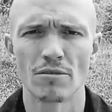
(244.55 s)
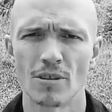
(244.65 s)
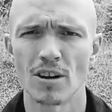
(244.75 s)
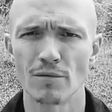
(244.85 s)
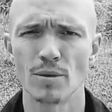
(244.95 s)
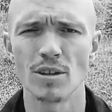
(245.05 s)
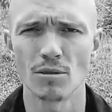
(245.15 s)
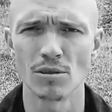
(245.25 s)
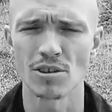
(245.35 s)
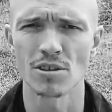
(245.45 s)
in front of me
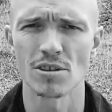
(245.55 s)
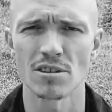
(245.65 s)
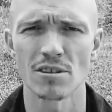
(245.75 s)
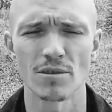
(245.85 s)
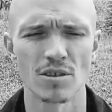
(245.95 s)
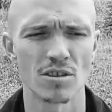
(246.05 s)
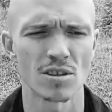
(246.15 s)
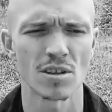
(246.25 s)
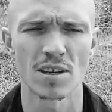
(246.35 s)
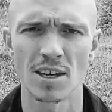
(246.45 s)
all assertive and
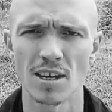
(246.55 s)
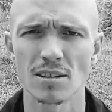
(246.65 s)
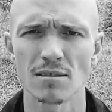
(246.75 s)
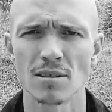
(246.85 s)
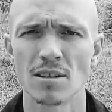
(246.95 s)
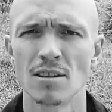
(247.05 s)
just said, "Gian,